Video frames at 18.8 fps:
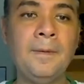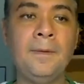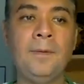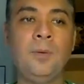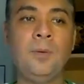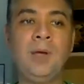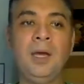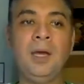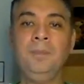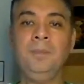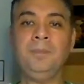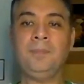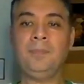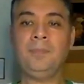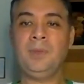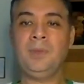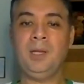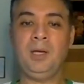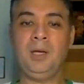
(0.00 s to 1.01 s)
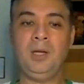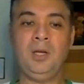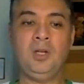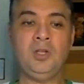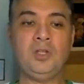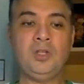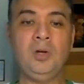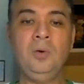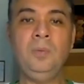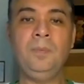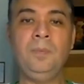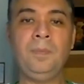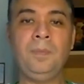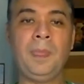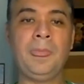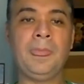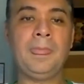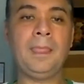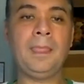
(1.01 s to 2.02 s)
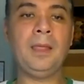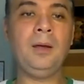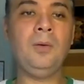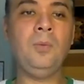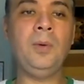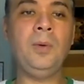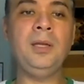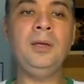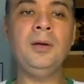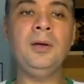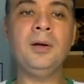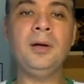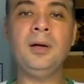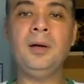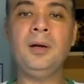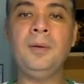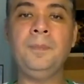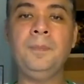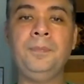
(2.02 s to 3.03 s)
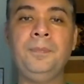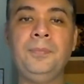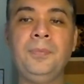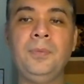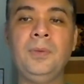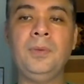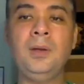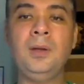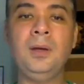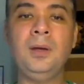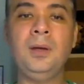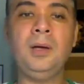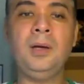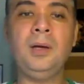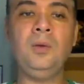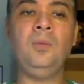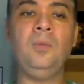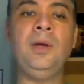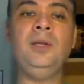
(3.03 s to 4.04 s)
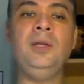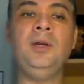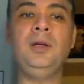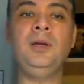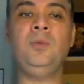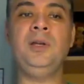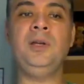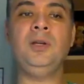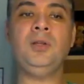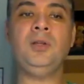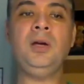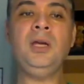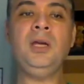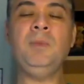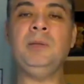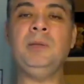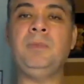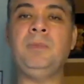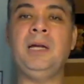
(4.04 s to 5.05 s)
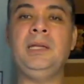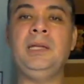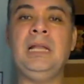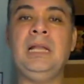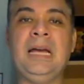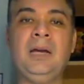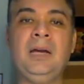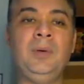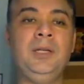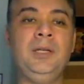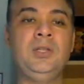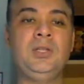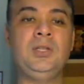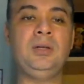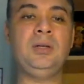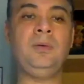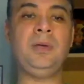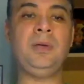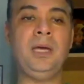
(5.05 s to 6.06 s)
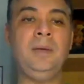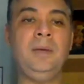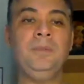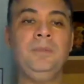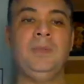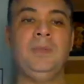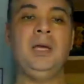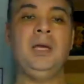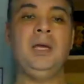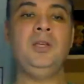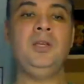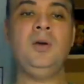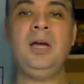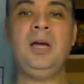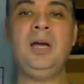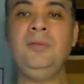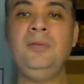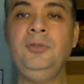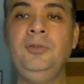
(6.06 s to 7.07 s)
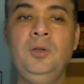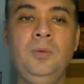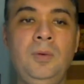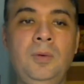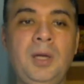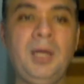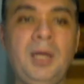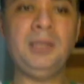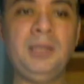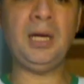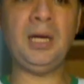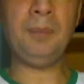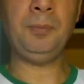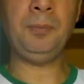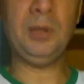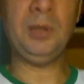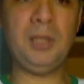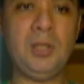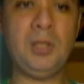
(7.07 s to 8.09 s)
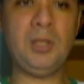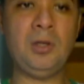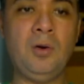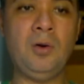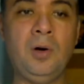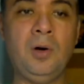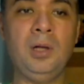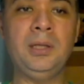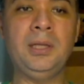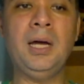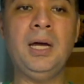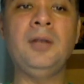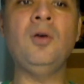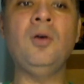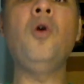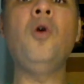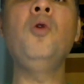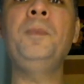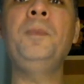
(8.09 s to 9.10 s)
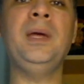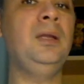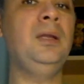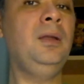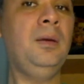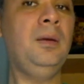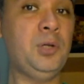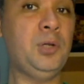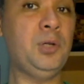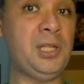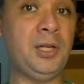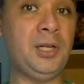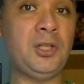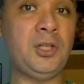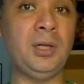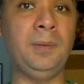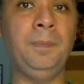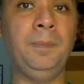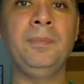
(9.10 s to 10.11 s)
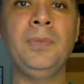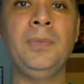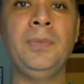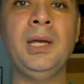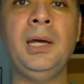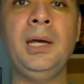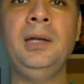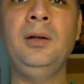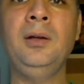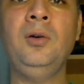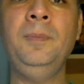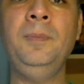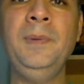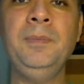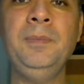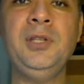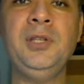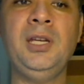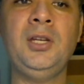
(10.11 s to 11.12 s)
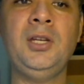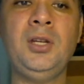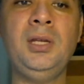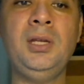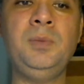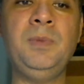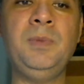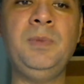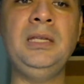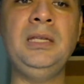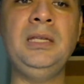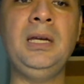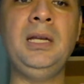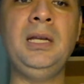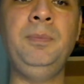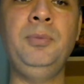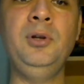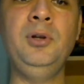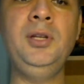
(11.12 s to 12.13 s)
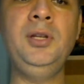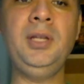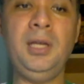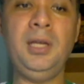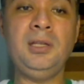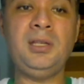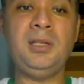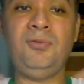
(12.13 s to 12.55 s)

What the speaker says: Okay? So when you're talking about body language, okay, you have to adopt what is called an open position. And an open position is basically it's